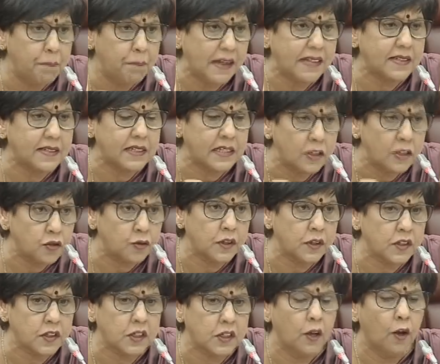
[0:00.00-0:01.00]
is in the
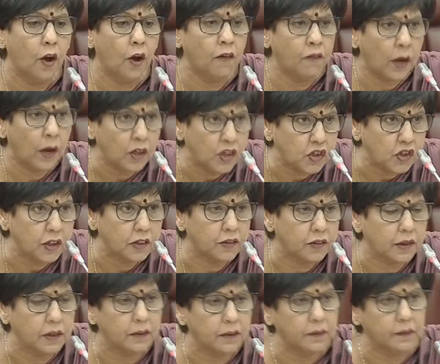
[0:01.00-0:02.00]
best interest of
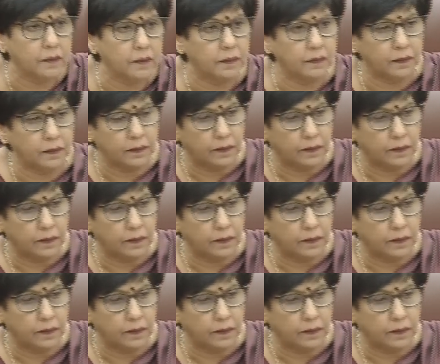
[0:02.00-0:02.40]
our children.